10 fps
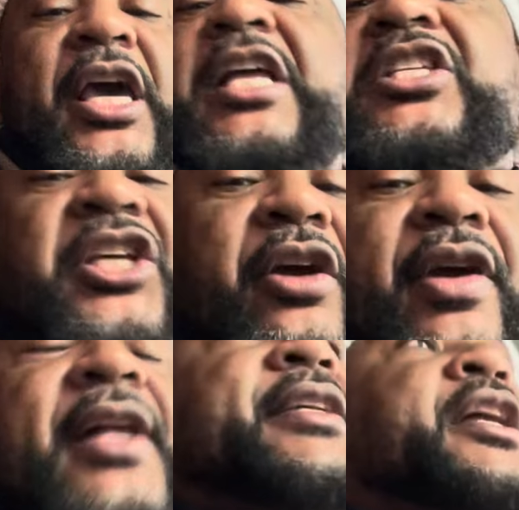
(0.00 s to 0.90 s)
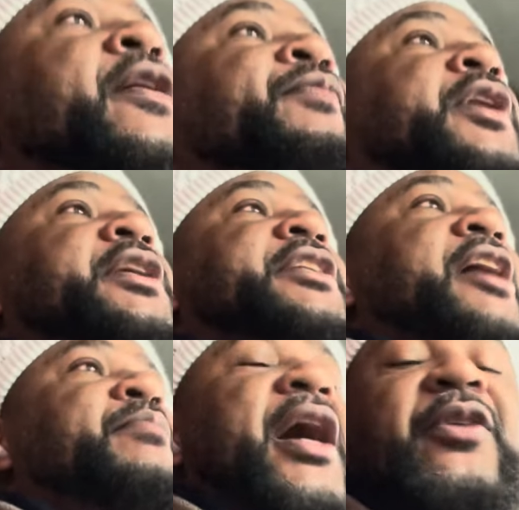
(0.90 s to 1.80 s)
incinerated
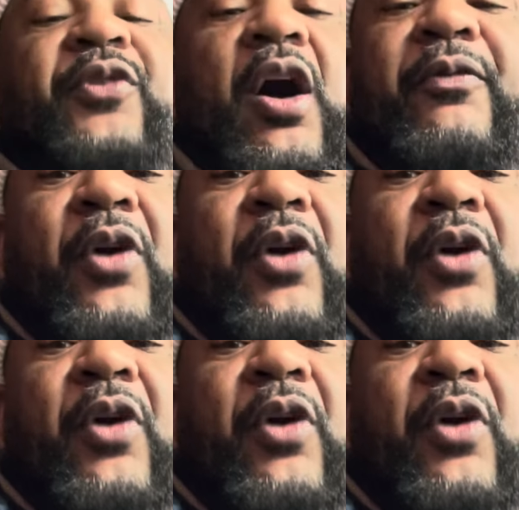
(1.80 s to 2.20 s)
Lizard Body for